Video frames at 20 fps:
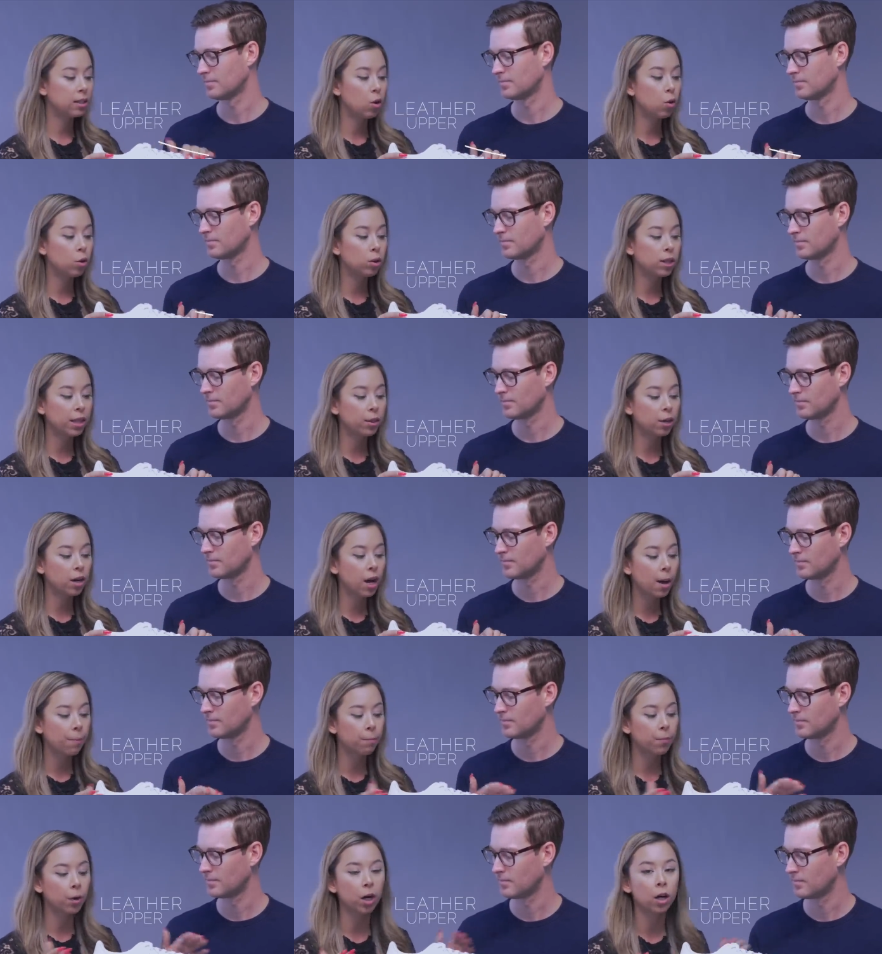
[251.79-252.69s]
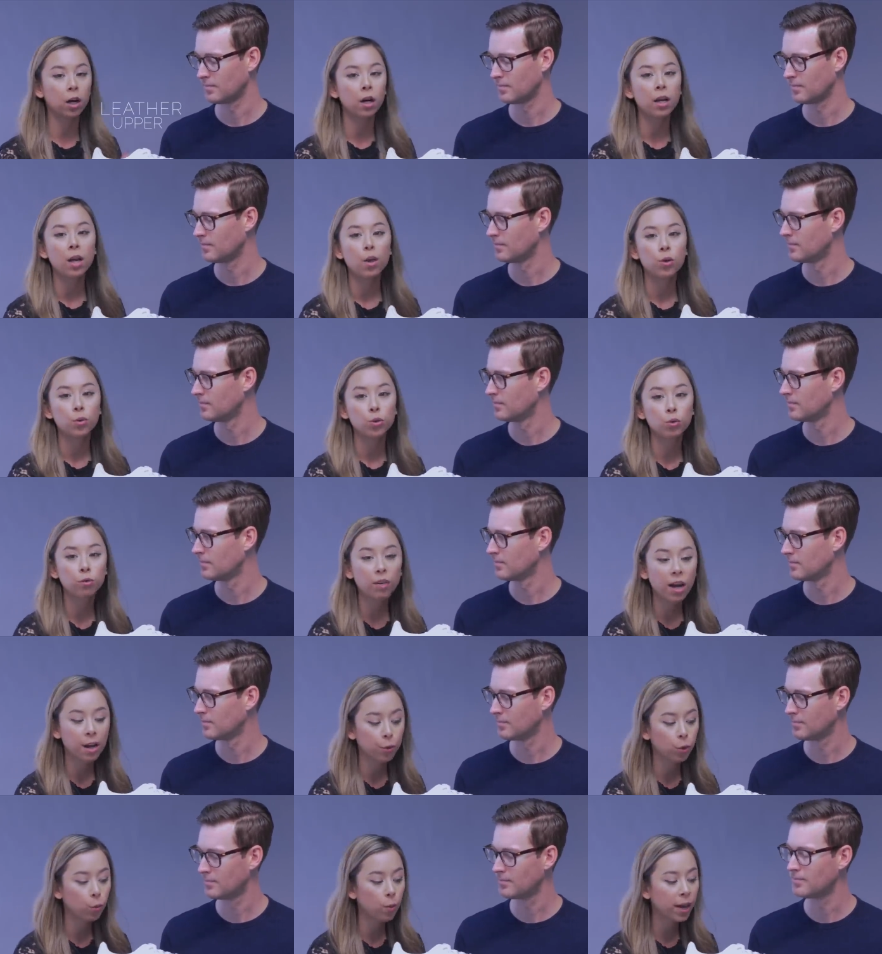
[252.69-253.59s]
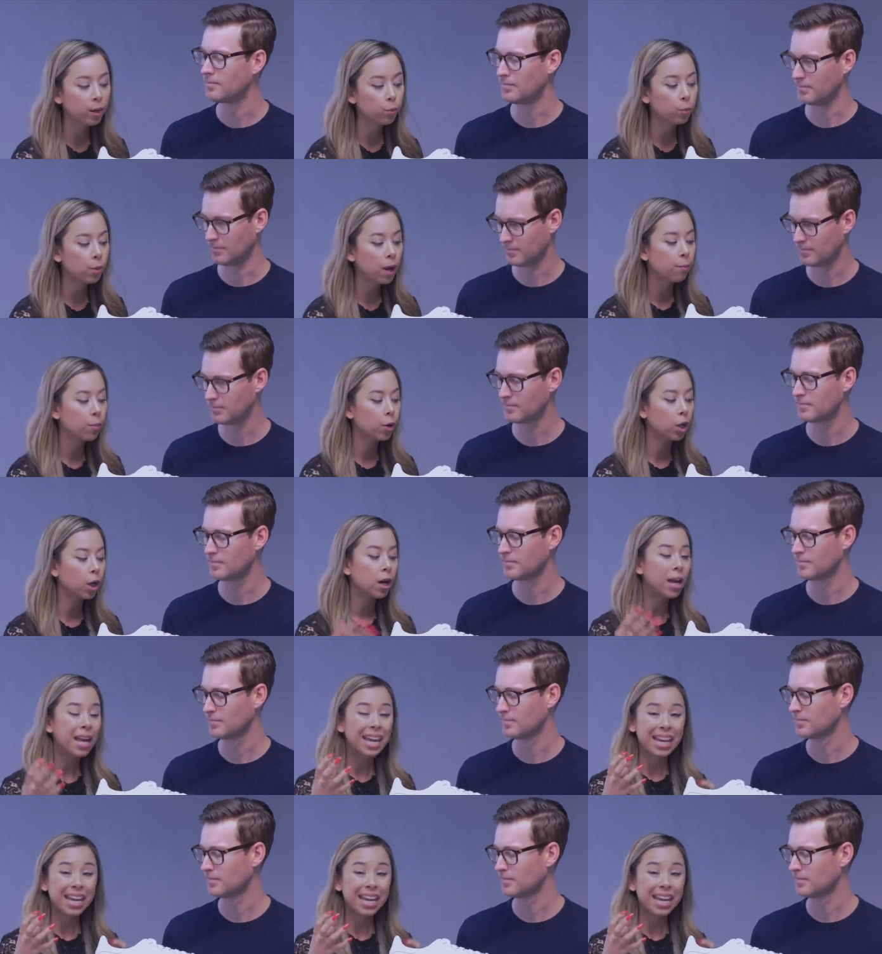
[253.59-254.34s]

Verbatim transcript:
Speaker 1: whole leather upper, you've got the white rubber.